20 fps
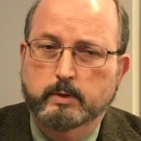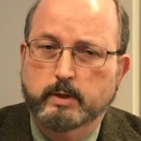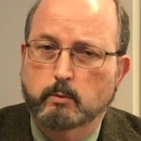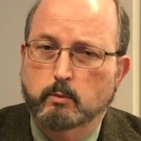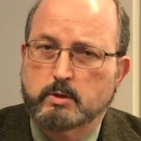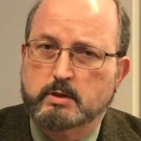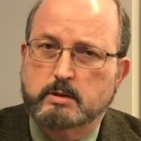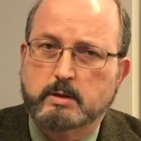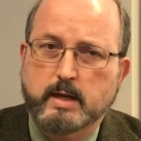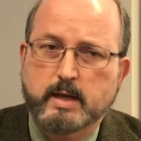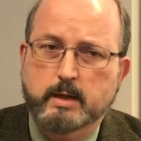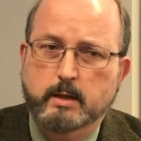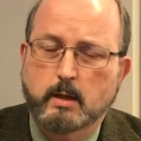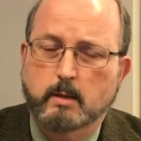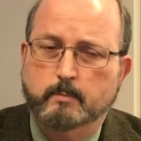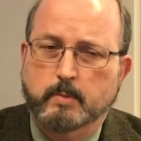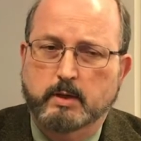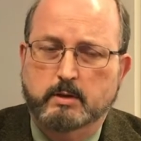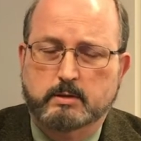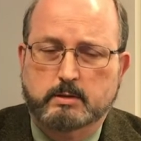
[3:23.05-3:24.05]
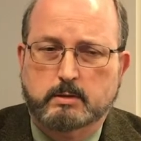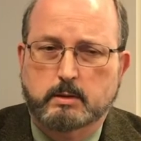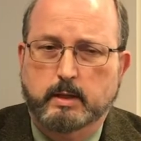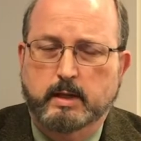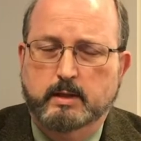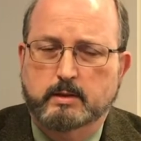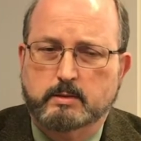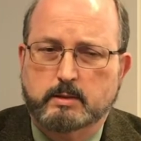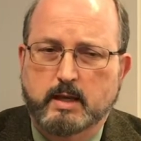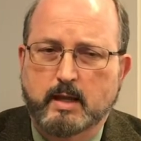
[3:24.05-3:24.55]
that will stand up as
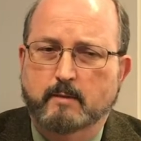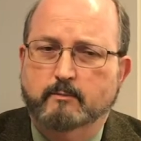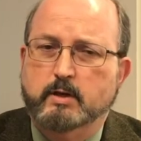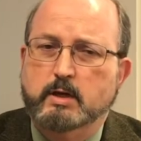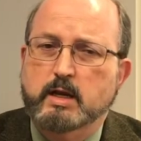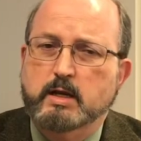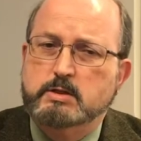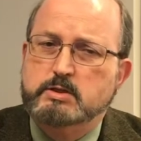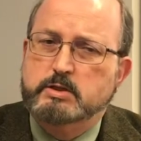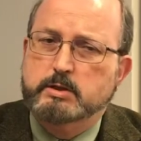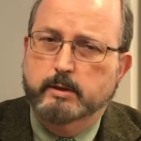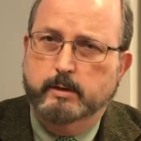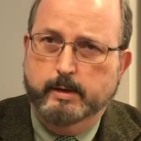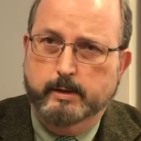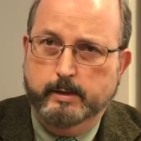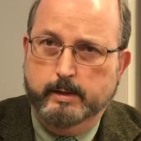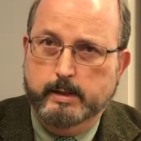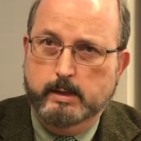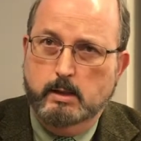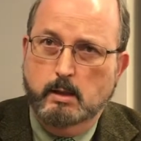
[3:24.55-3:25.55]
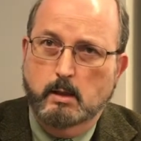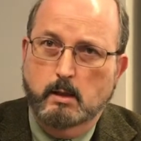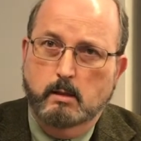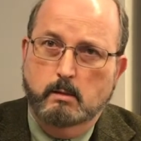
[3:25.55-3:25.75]
evidentiary